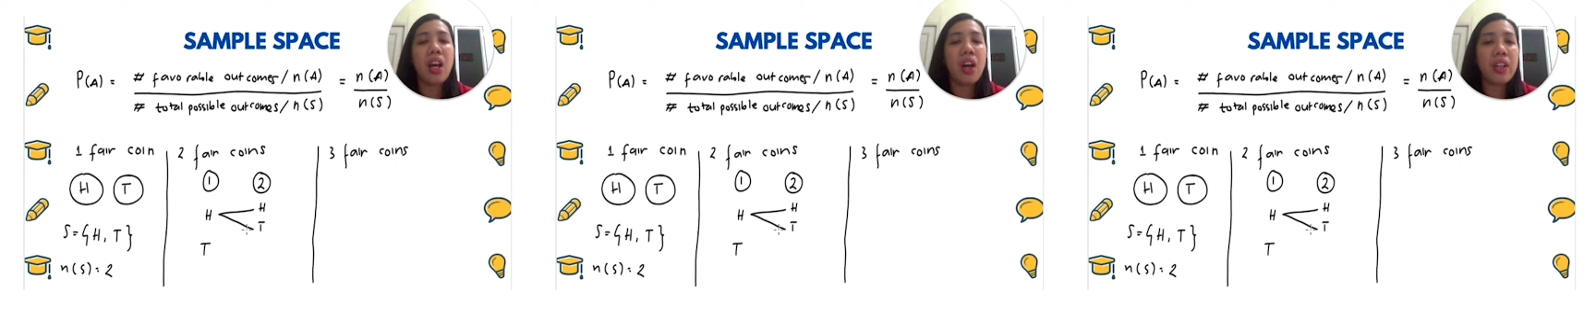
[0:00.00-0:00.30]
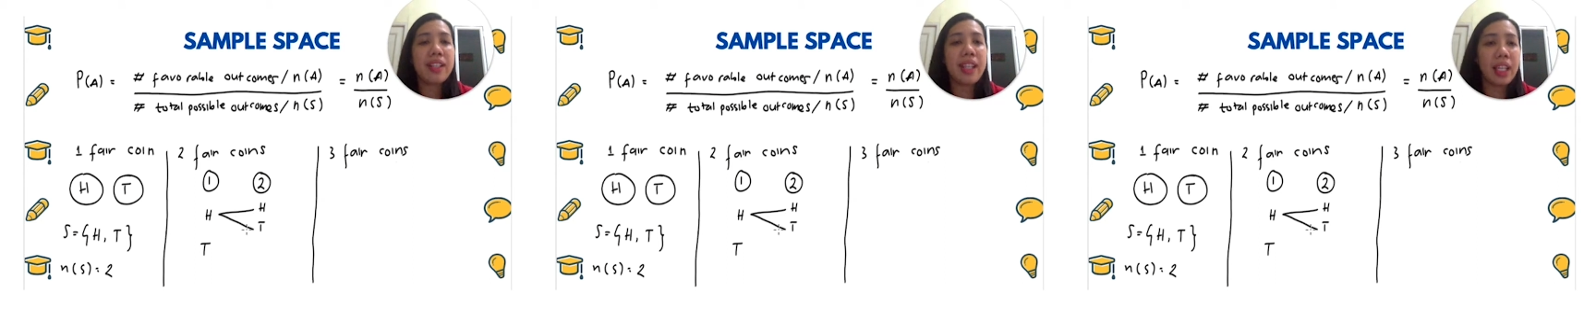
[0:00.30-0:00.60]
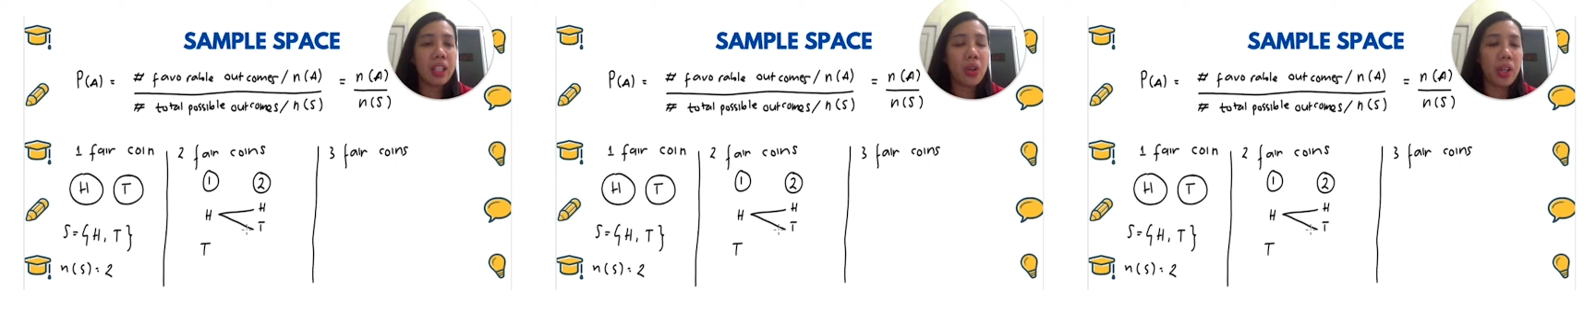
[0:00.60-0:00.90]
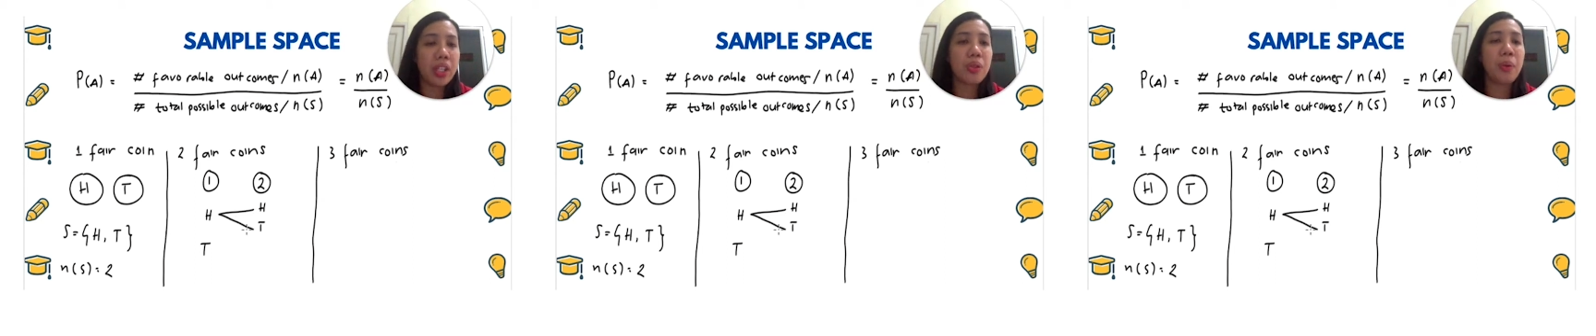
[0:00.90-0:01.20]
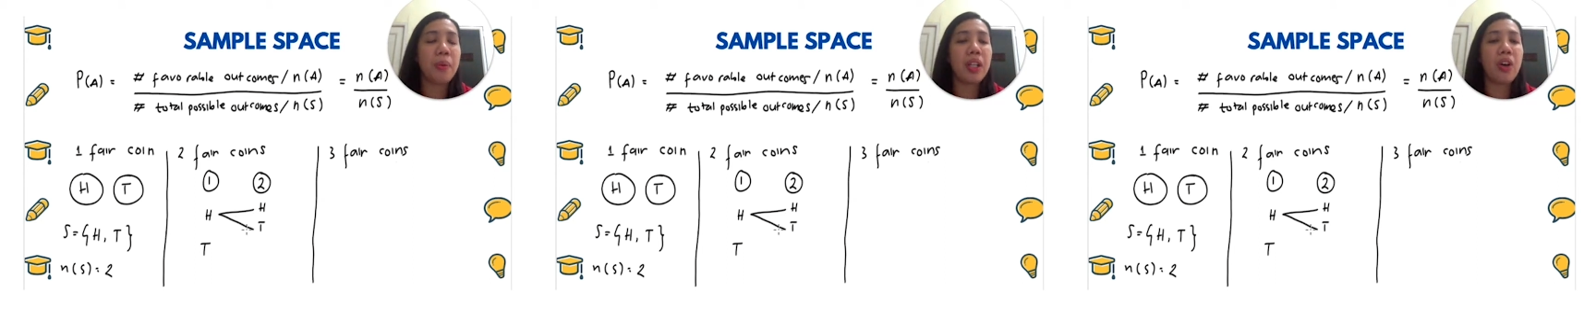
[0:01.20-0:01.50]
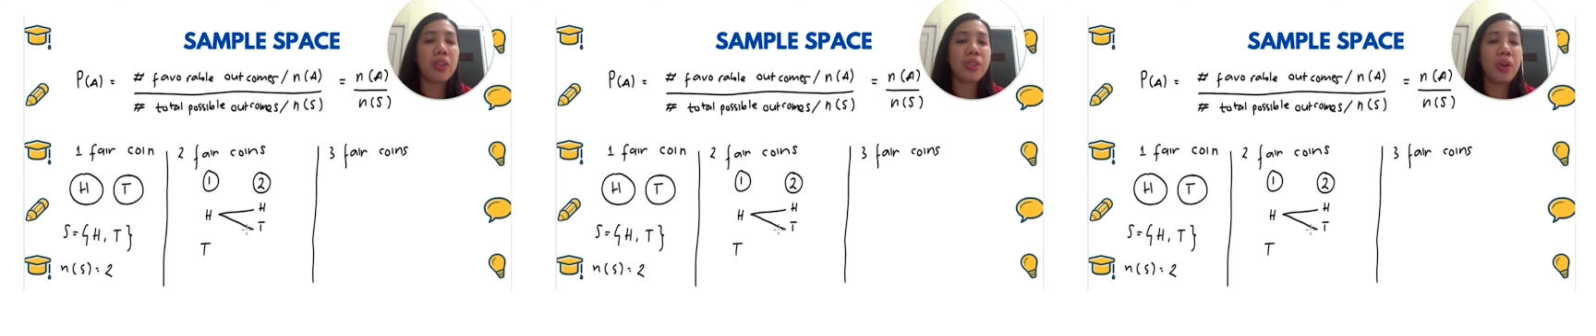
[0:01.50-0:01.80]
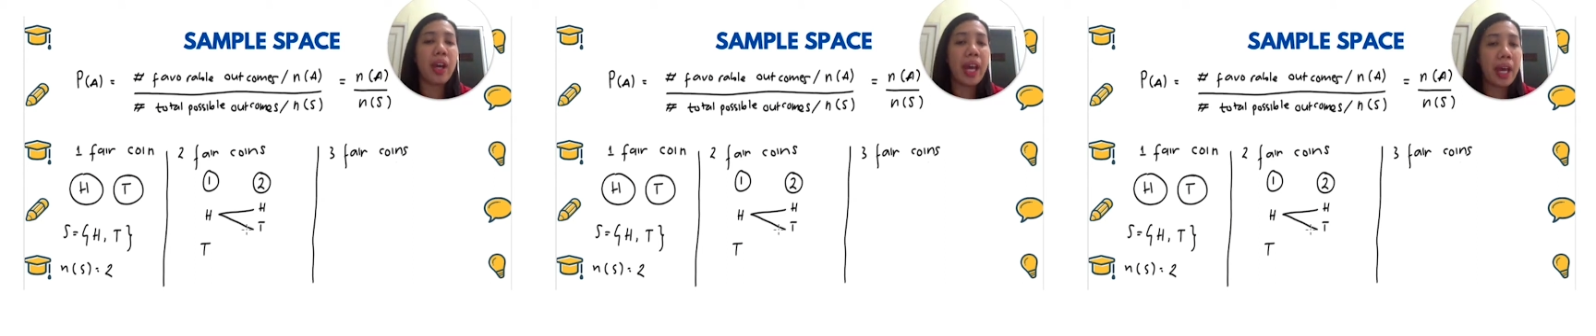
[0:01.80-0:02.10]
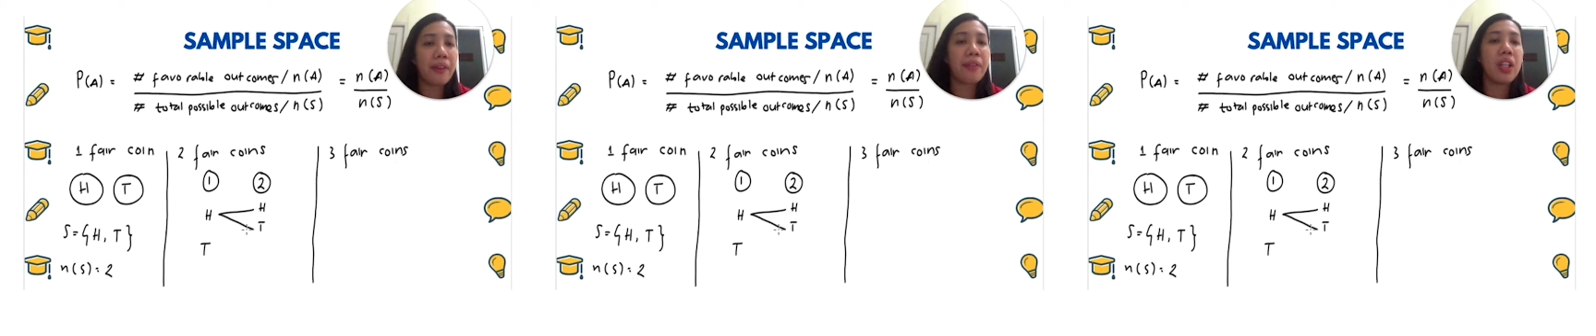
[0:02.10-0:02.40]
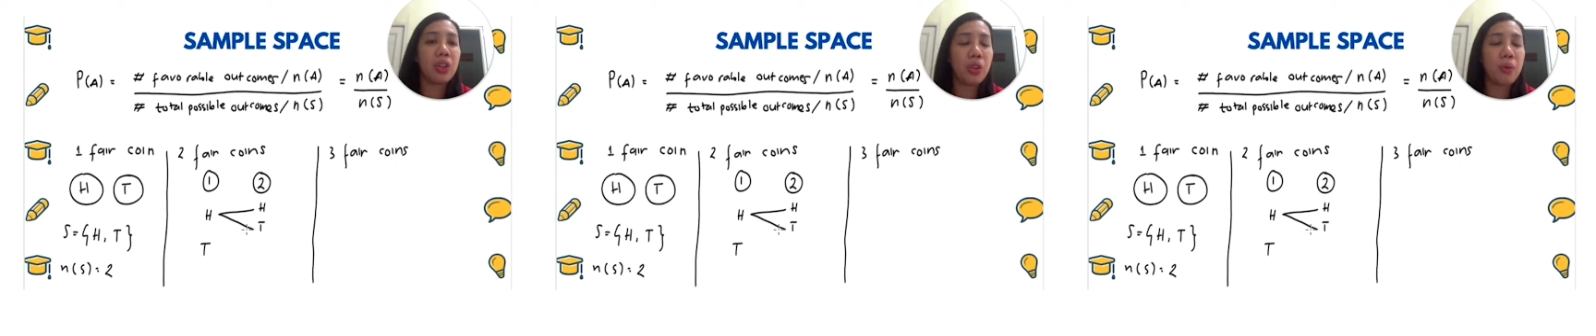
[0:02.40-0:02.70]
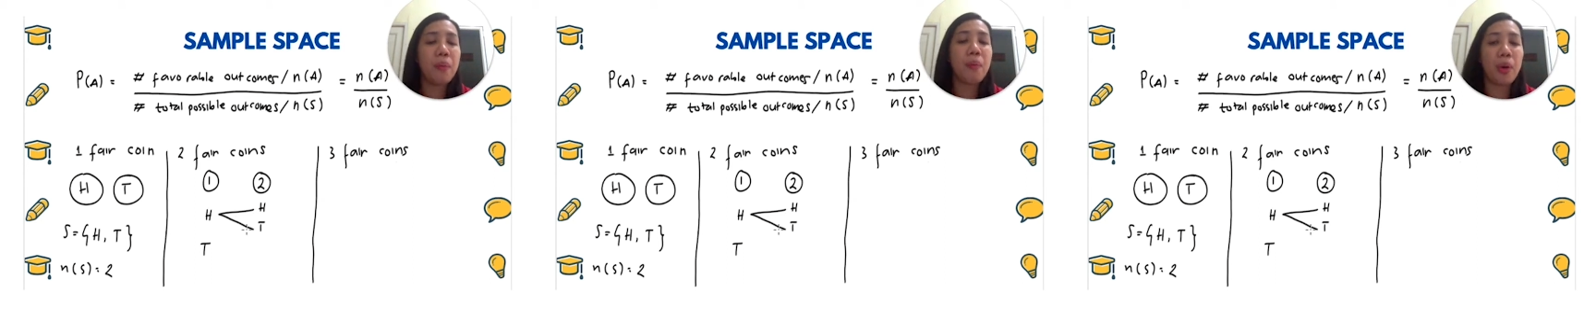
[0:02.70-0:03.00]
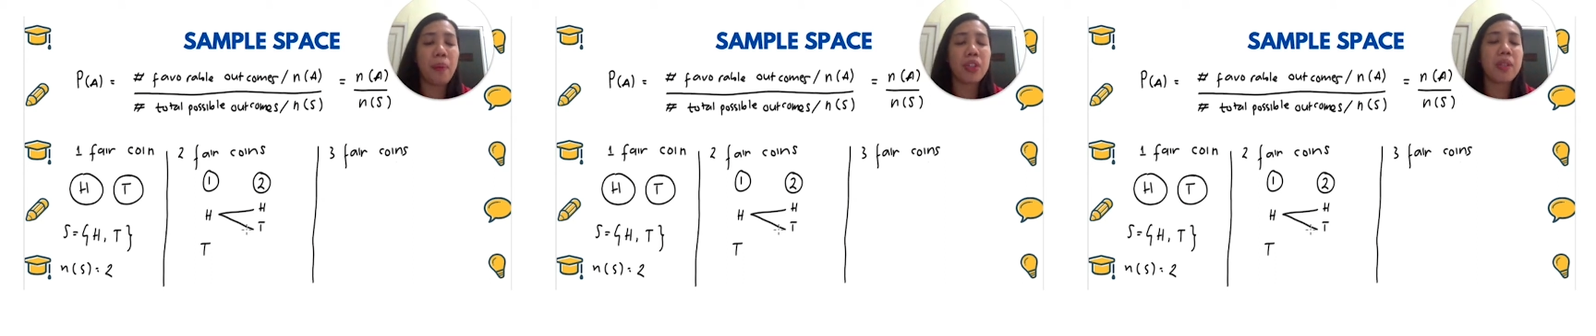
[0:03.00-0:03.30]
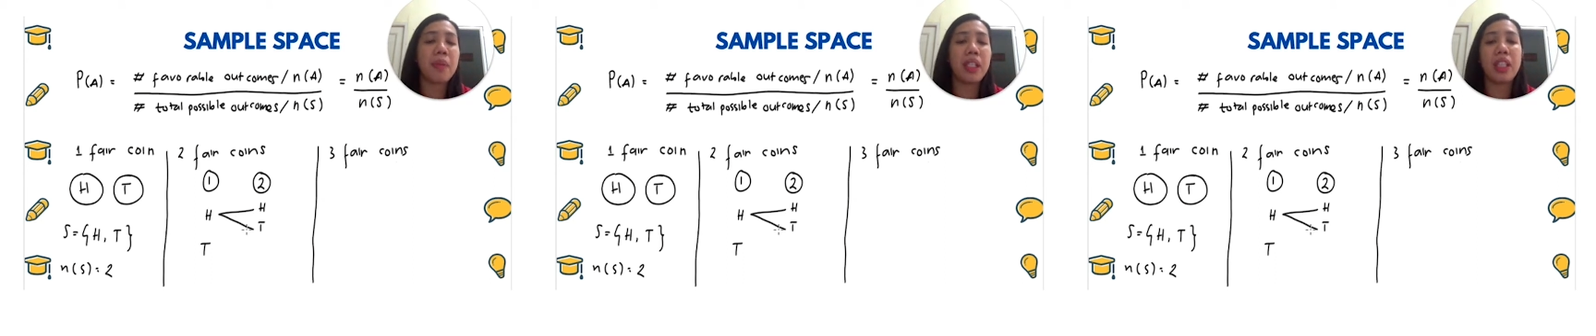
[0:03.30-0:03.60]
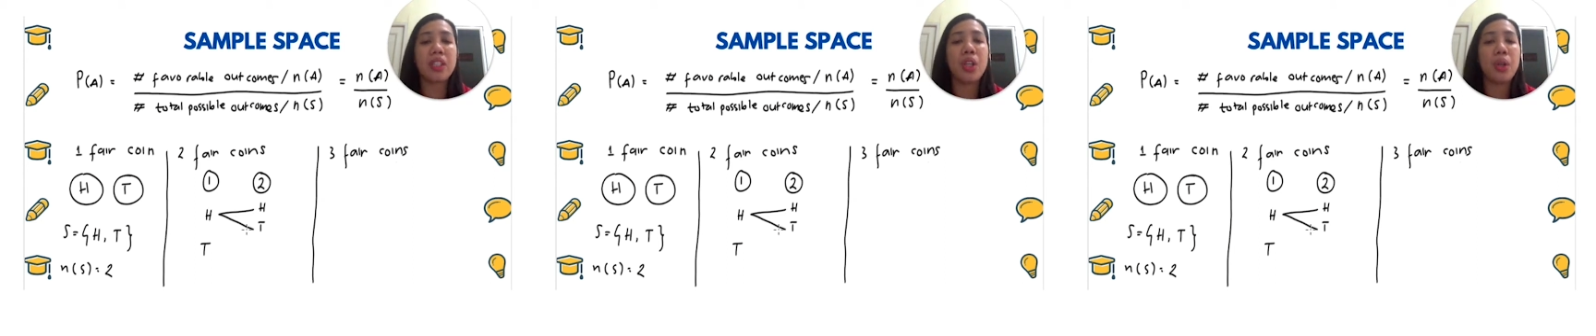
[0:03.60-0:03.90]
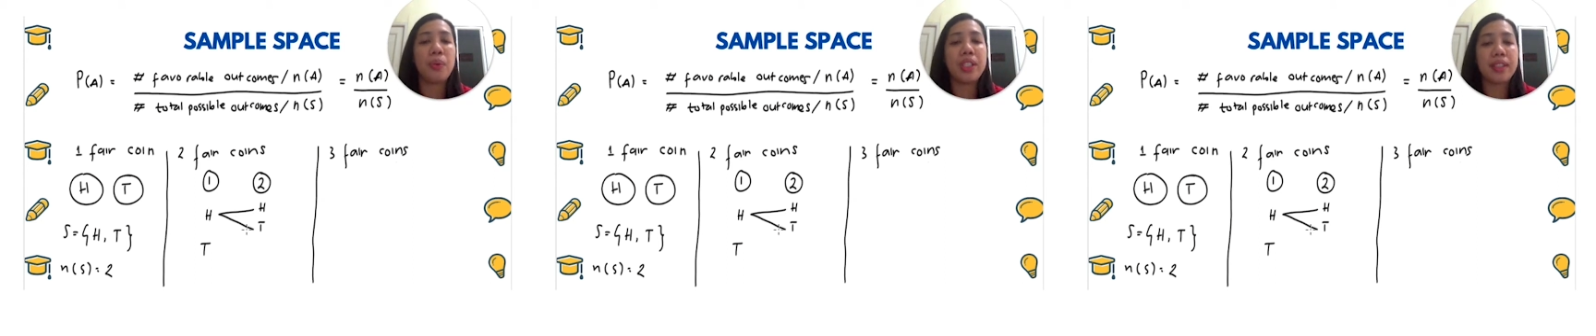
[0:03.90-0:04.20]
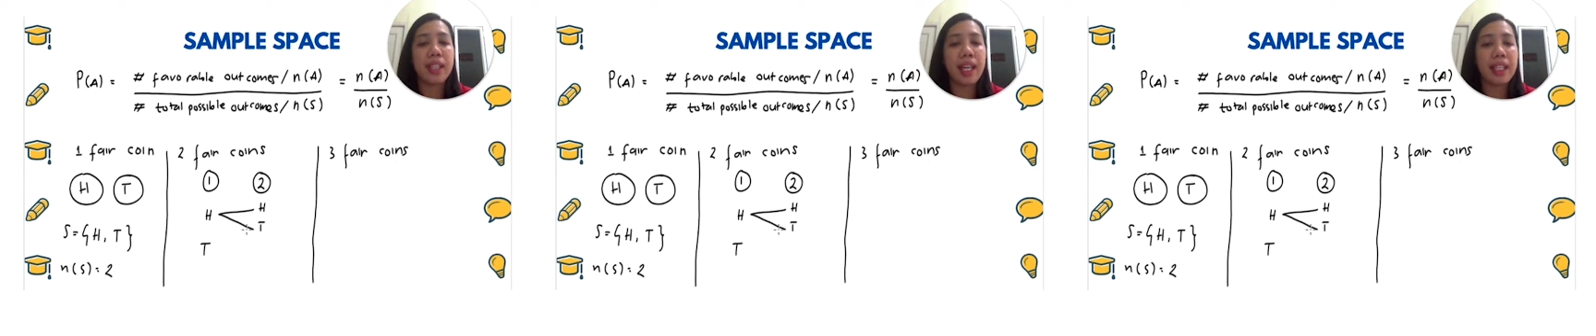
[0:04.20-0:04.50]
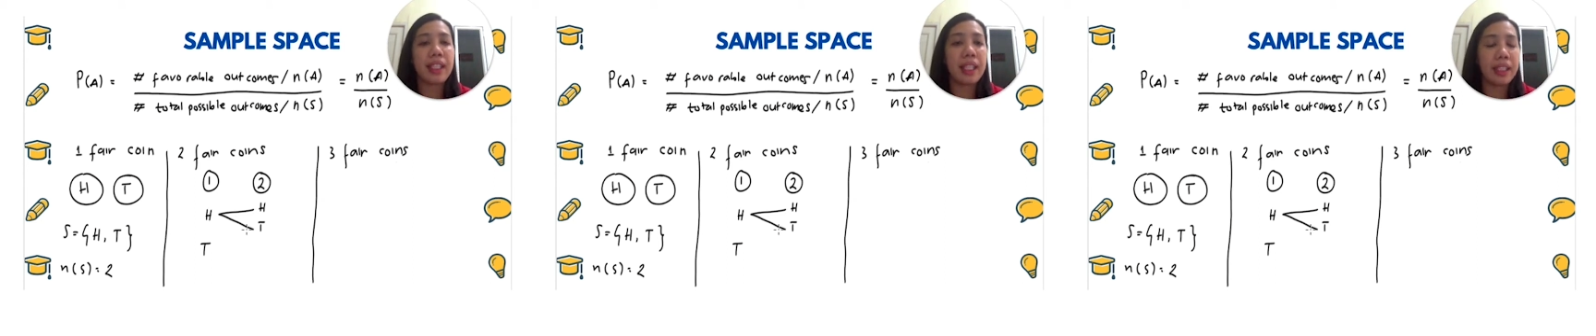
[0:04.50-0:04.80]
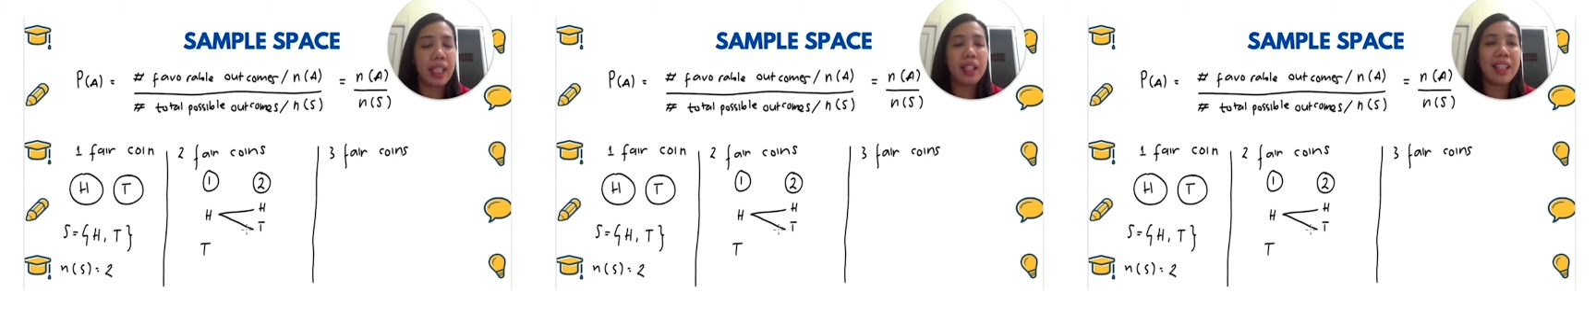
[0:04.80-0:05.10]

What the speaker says: on the second coins we will also have two more possibilities, which is head and tail.